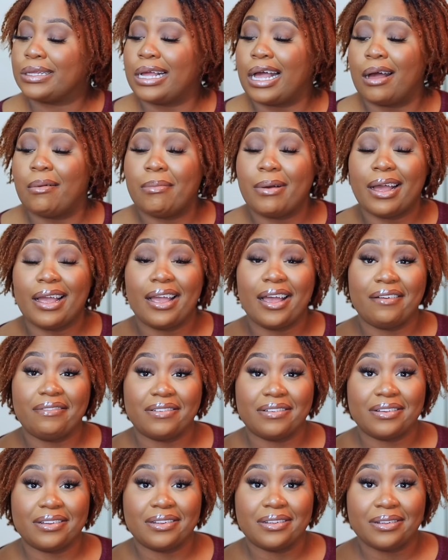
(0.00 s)
I might have
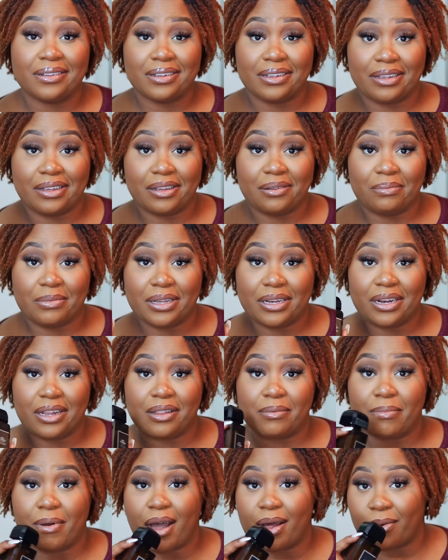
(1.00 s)
to get me
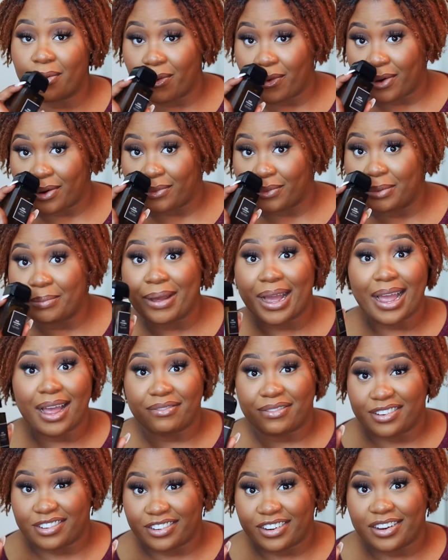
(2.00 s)
another bottle, or we might
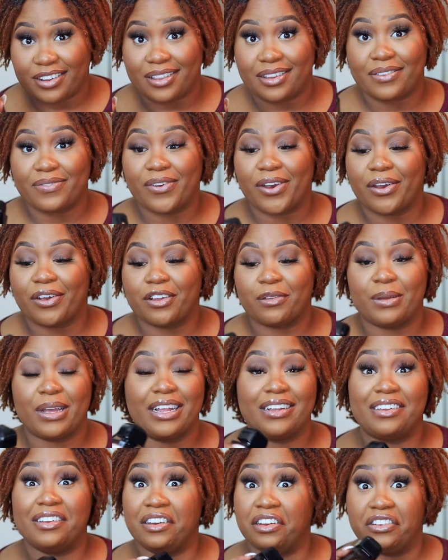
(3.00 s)
have to share this fragrance
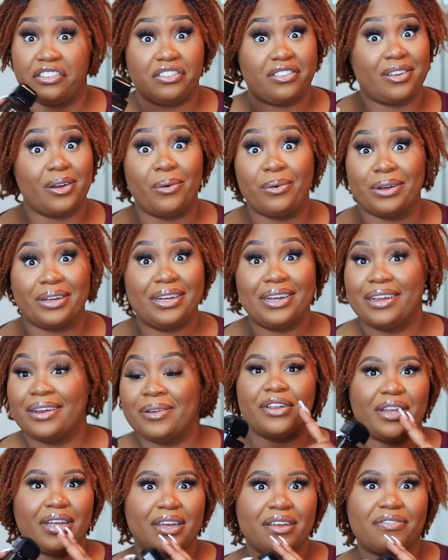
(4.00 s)
because it is so good. If
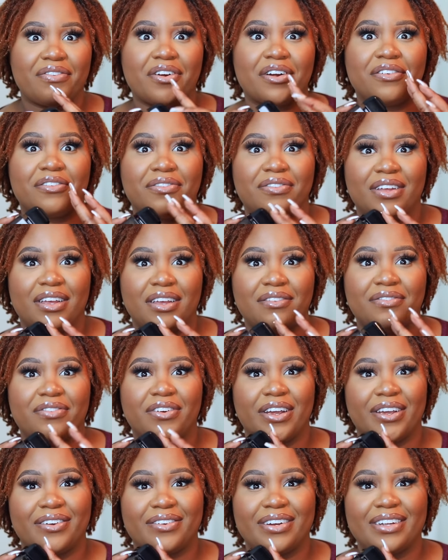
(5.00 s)
you're looking for a fig
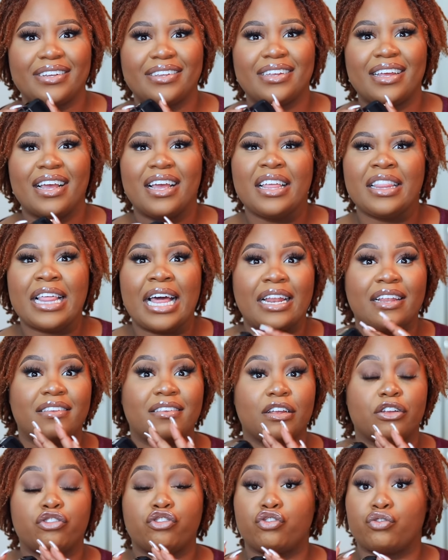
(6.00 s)
fragrance that is
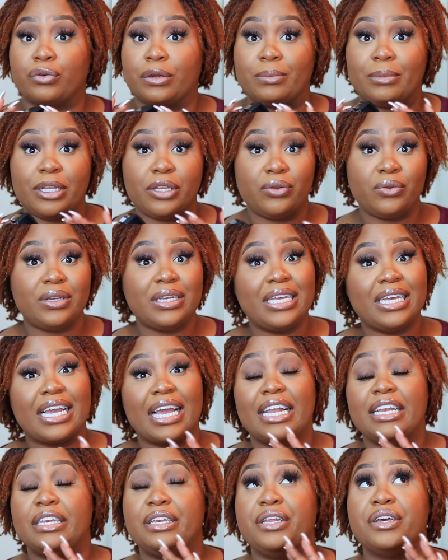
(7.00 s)
extremely unique
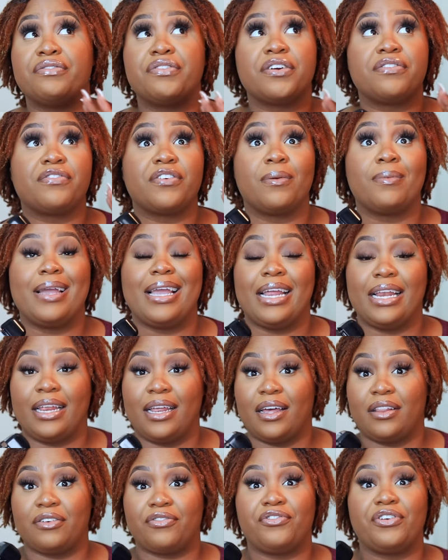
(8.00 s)
and different from any
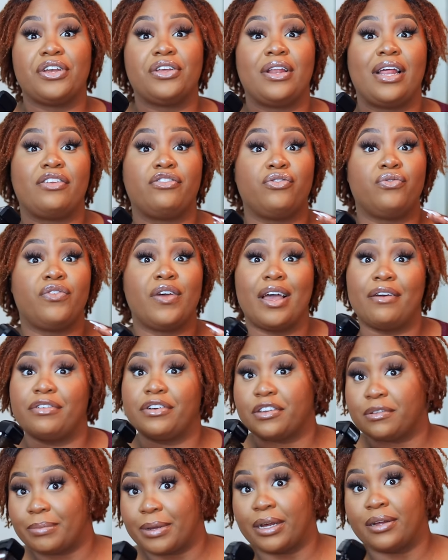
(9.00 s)
other fig that you've ever
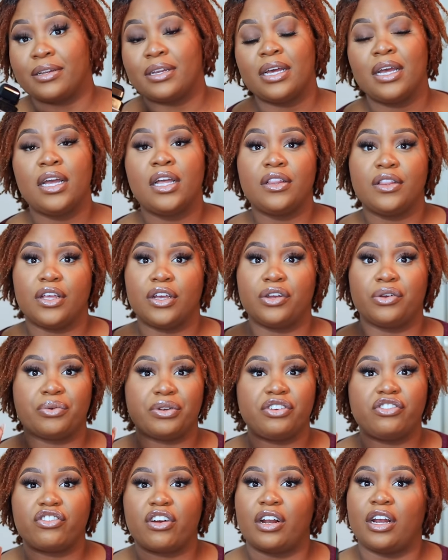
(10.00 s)
smelled, then
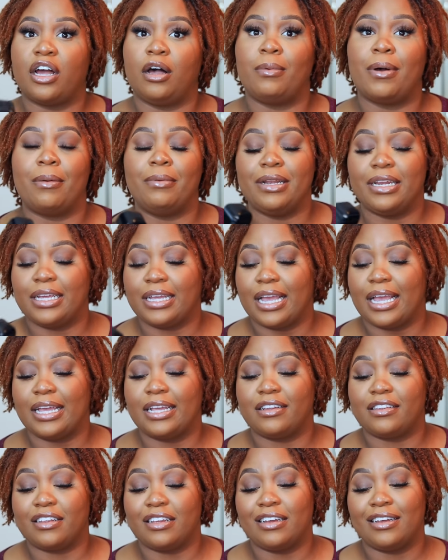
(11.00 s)
Gris Charnel by B D K
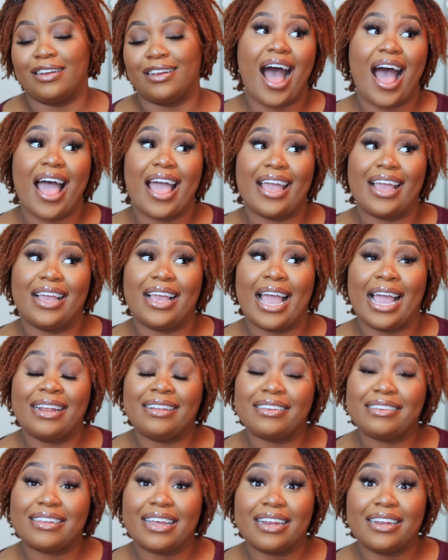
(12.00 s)
is good. I hate
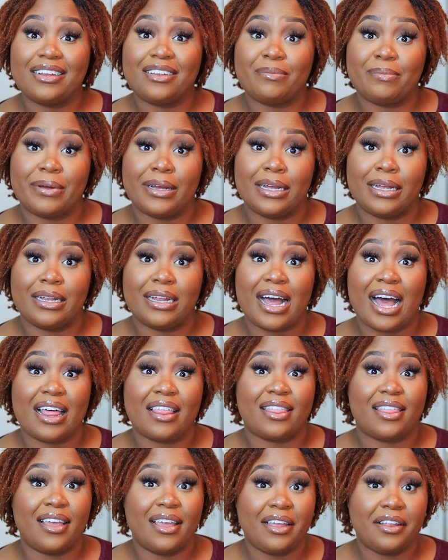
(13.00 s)
to say this, but I
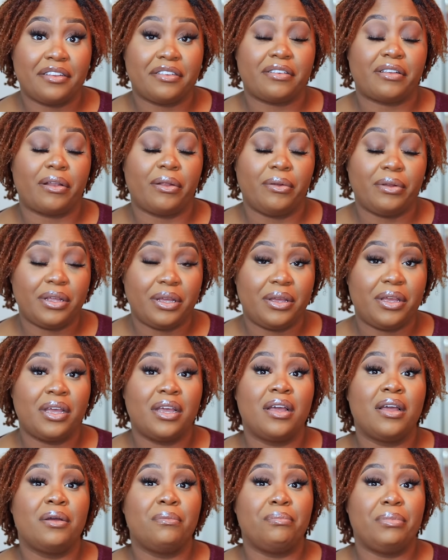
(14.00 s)
think it's slowly
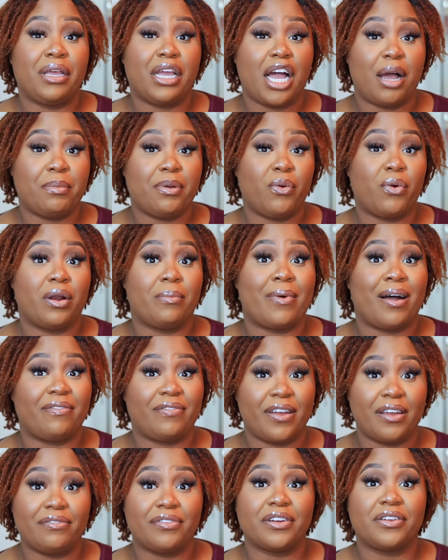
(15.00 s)
becoming one of my
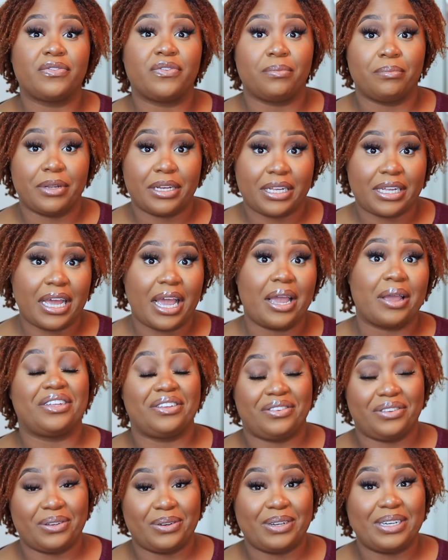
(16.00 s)
favorites from B D K.
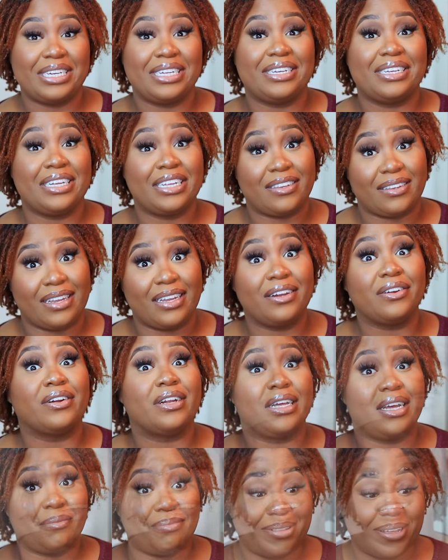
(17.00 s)
It's so good. It's
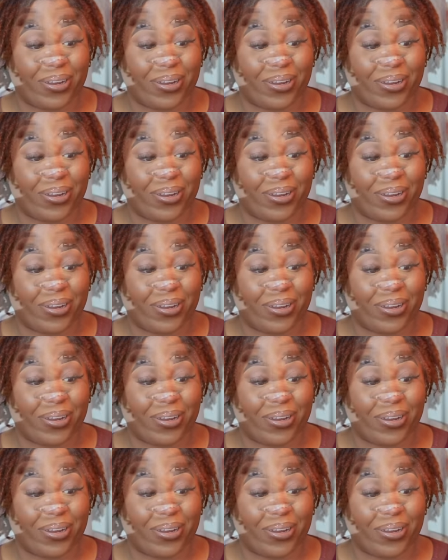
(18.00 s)
literally up